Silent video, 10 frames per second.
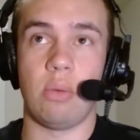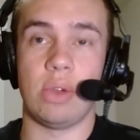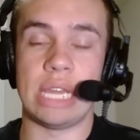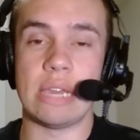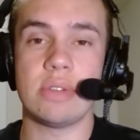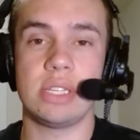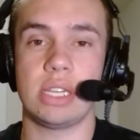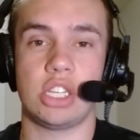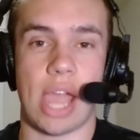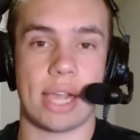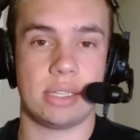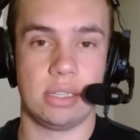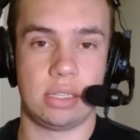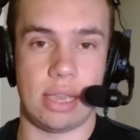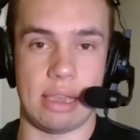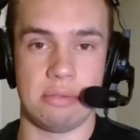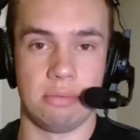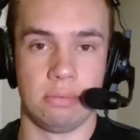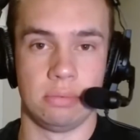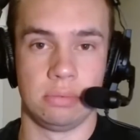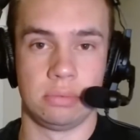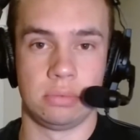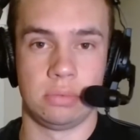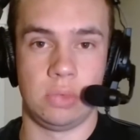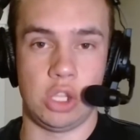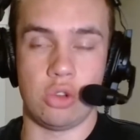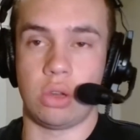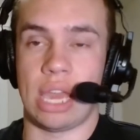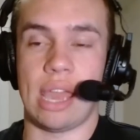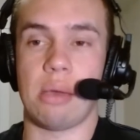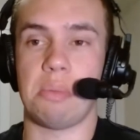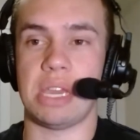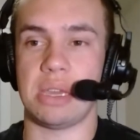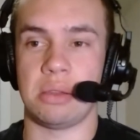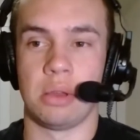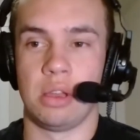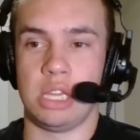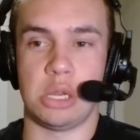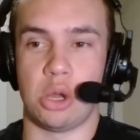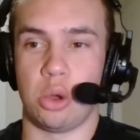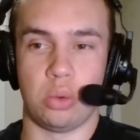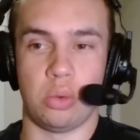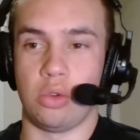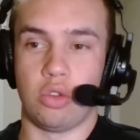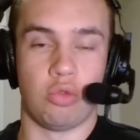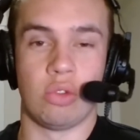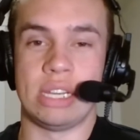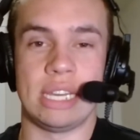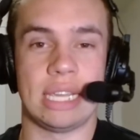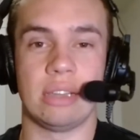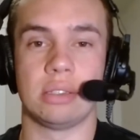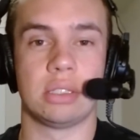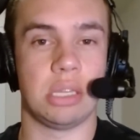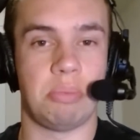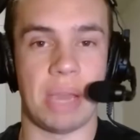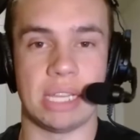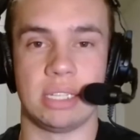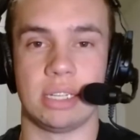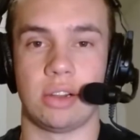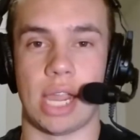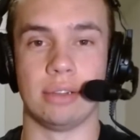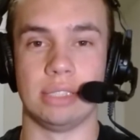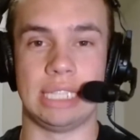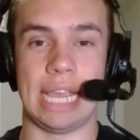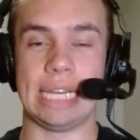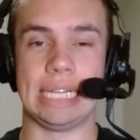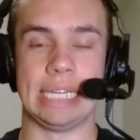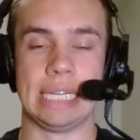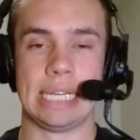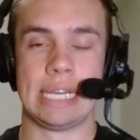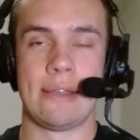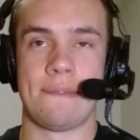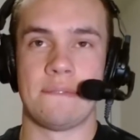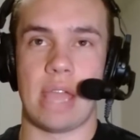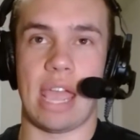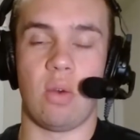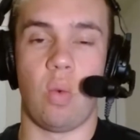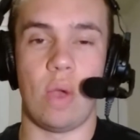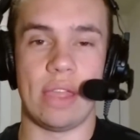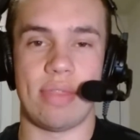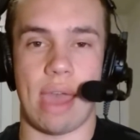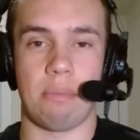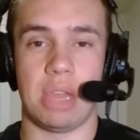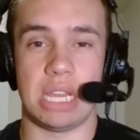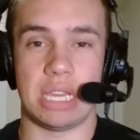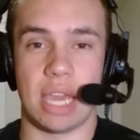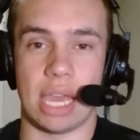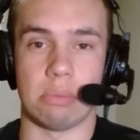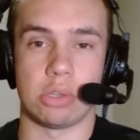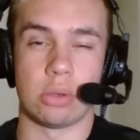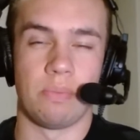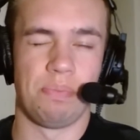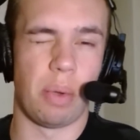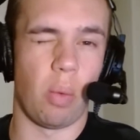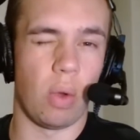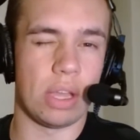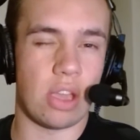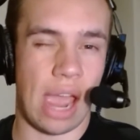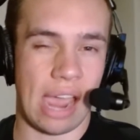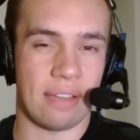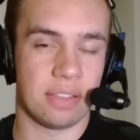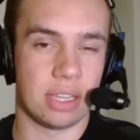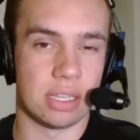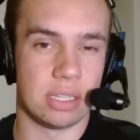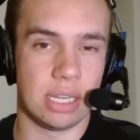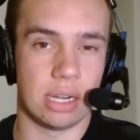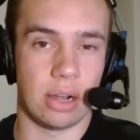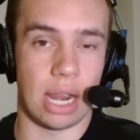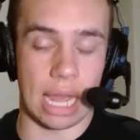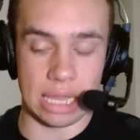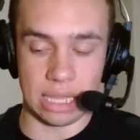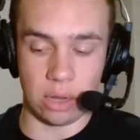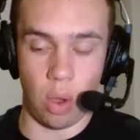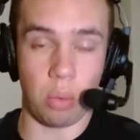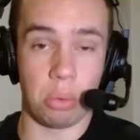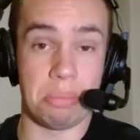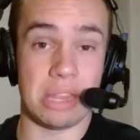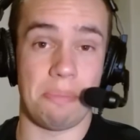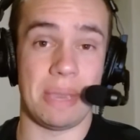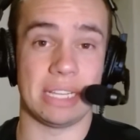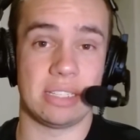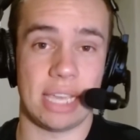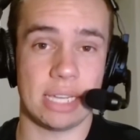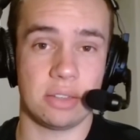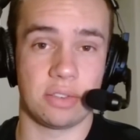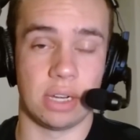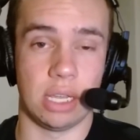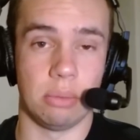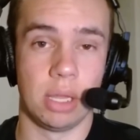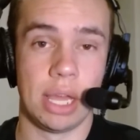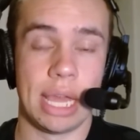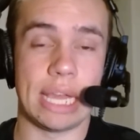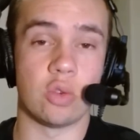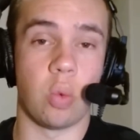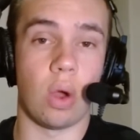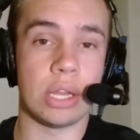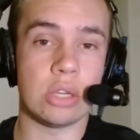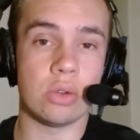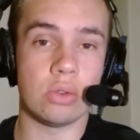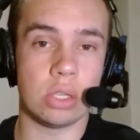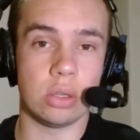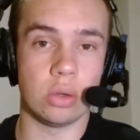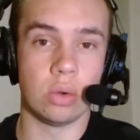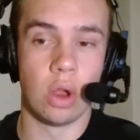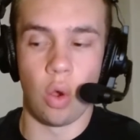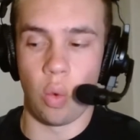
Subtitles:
And when he was at Jackson State, you can't be, you know, ridiculously basic or outdated and win that many games. But what you have to consider, and I think what will be the biggest test for him, is what do you do